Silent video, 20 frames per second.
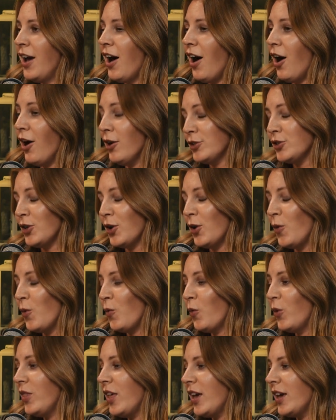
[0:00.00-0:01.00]
also,
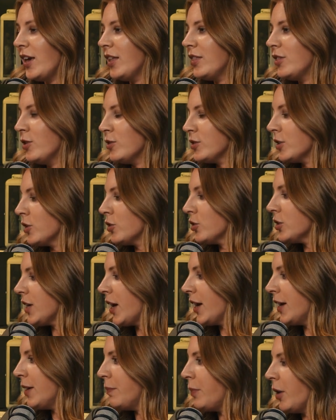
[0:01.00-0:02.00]
when they get those little
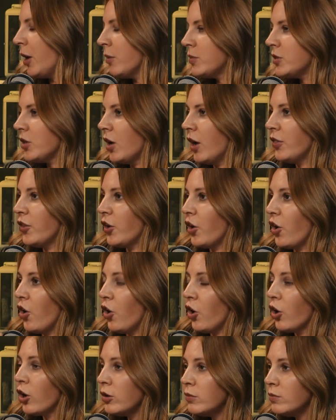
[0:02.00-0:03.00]
tiny bumps on their
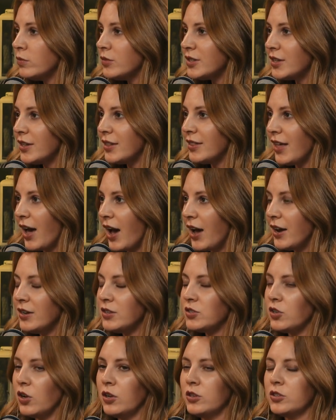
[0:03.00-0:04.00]
arms, that
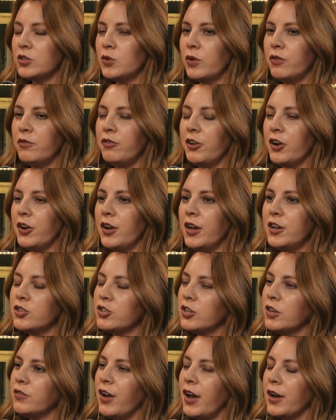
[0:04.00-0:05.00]
is also a
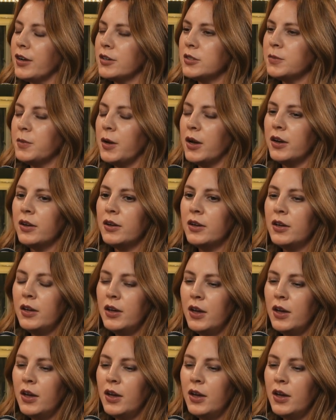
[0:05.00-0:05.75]
variation of eczema.